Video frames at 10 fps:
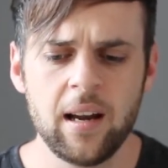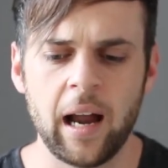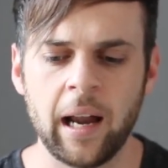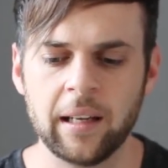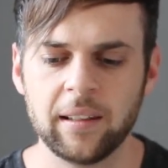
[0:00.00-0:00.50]

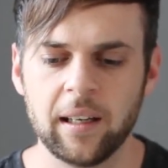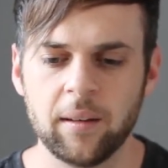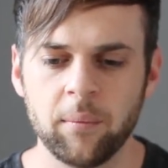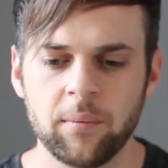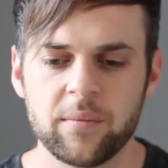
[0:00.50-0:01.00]

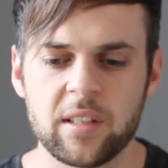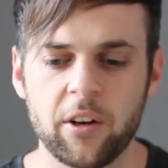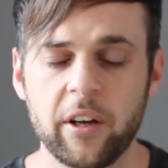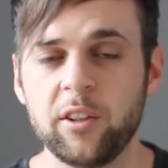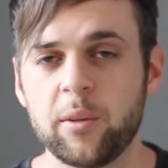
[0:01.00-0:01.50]
And
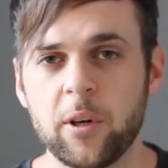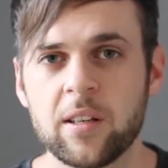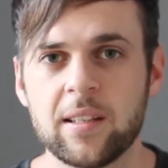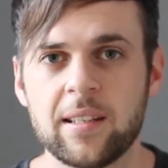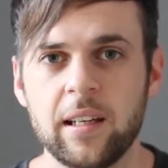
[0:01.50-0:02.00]
so our youth
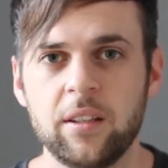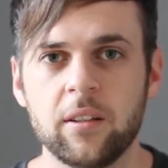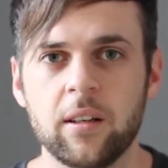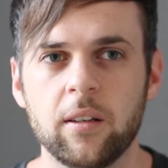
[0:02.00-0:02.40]
pastor said,